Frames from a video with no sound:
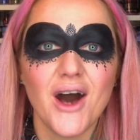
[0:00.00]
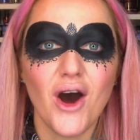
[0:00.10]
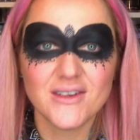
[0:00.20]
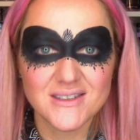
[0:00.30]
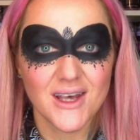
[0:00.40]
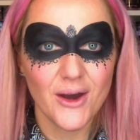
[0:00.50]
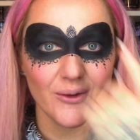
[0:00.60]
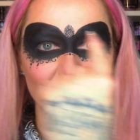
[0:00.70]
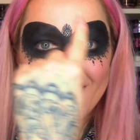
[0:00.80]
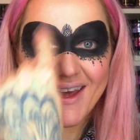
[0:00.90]
On its
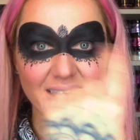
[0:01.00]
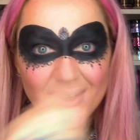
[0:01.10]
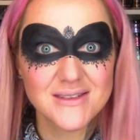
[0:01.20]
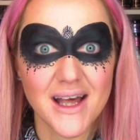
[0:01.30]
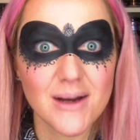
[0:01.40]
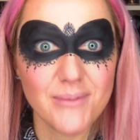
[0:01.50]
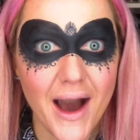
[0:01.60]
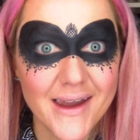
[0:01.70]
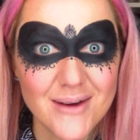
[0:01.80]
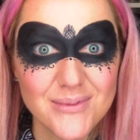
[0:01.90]
own, it looks like a
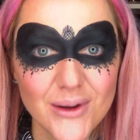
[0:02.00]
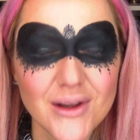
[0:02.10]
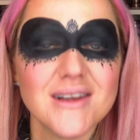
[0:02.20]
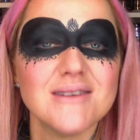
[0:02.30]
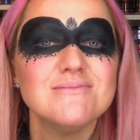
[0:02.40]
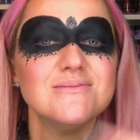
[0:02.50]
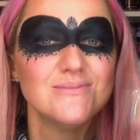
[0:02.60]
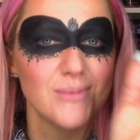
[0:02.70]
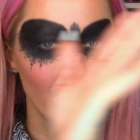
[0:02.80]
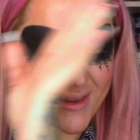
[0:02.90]
pineapple,
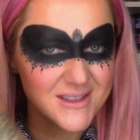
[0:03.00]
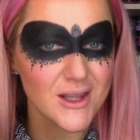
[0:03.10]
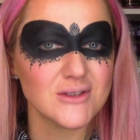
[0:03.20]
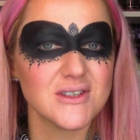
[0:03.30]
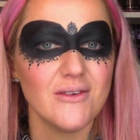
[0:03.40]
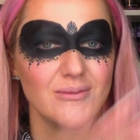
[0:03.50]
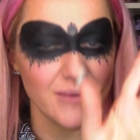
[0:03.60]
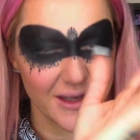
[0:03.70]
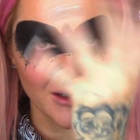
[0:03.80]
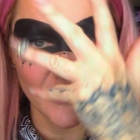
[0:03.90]
but when there's lots of
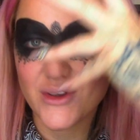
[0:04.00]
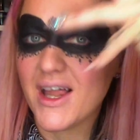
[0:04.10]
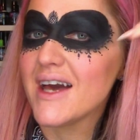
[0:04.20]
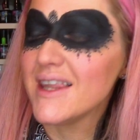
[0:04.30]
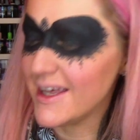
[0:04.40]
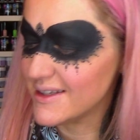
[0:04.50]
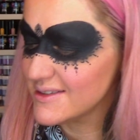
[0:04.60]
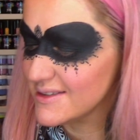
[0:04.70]
them, it'll look like lace.